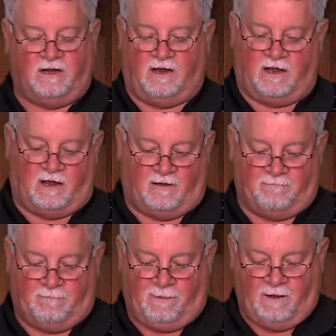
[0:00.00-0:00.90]

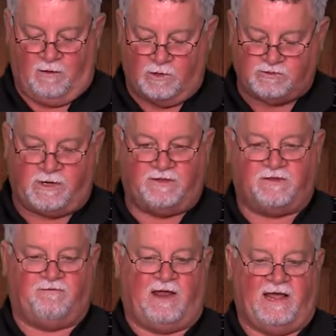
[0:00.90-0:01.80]
And once we get
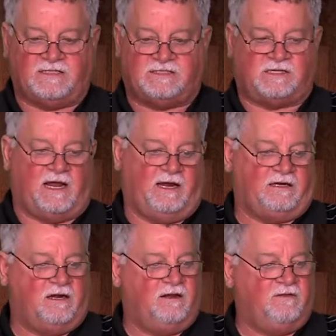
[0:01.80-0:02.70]
the flags
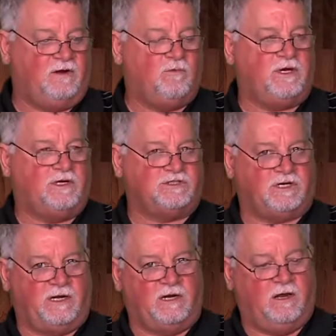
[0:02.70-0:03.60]
staked, then we
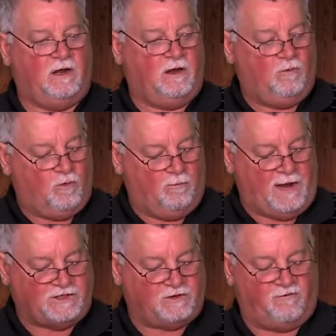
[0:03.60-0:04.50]
usually will
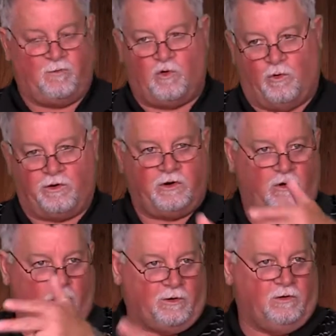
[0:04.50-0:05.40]
measure it from corner to
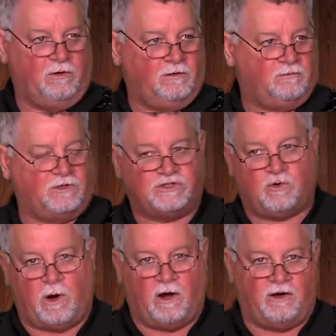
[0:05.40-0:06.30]
corner to
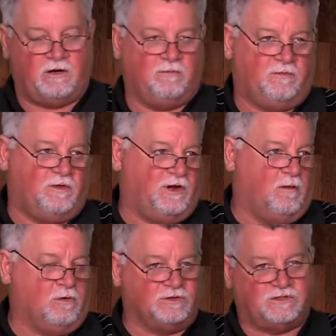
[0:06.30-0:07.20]
square it. The
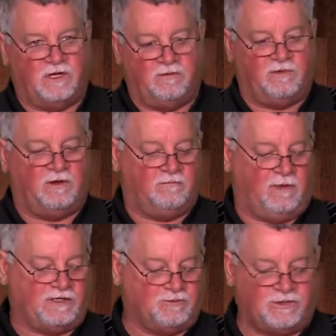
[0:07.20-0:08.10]
numbers, the
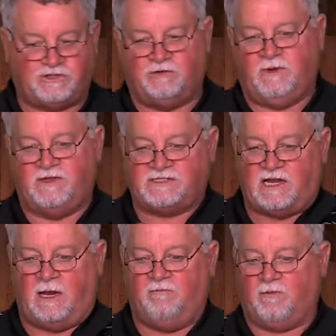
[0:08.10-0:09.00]
measurements should be the
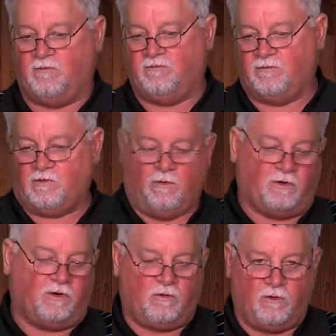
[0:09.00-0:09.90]
same from
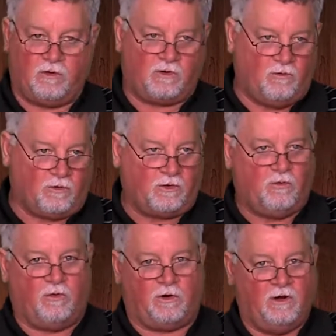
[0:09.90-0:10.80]
corner to corner to corner to
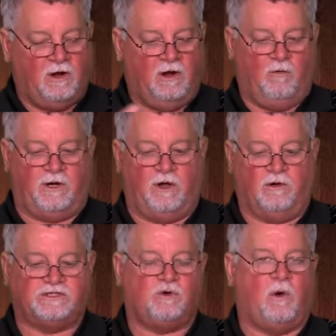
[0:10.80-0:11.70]
corner. We know
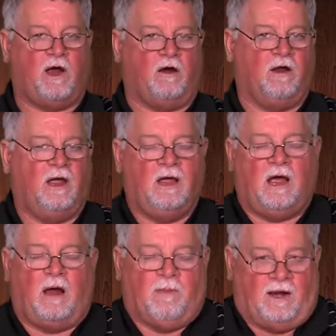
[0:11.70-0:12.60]
it's square.
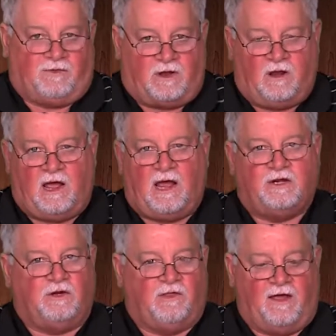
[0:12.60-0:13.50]
I make the
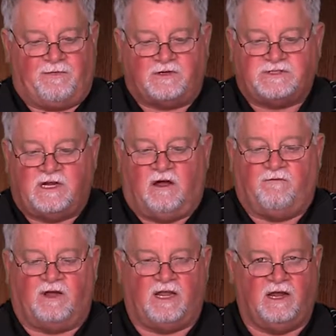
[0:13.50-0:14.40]
client do that themselves.
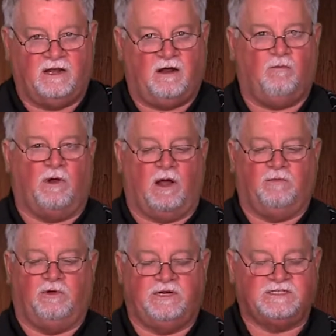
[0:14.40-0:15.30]
Again, what I'm
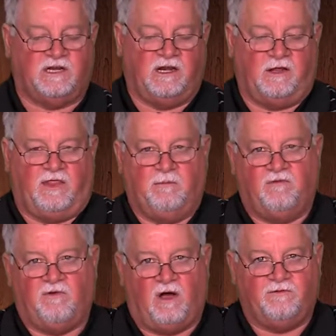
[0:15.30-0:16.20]
doing is getting them
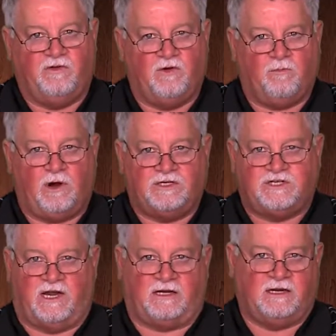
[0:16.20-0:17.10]
involved in their
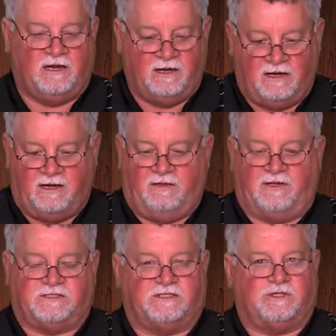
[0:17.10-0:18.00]
project.
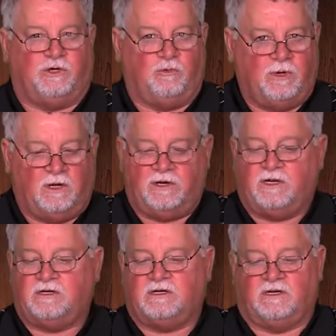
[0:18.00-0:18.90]
This is
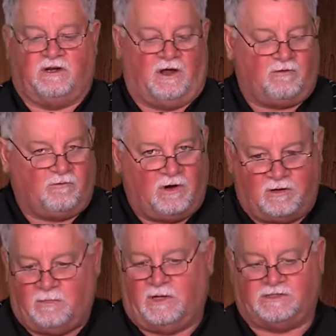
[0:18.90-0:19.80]
U-Build-It, not
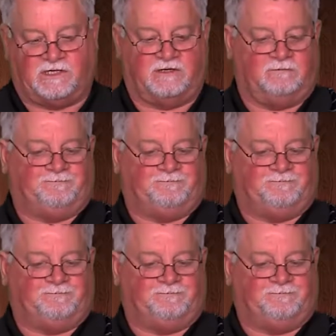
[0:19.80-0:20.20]
Ron Builds It.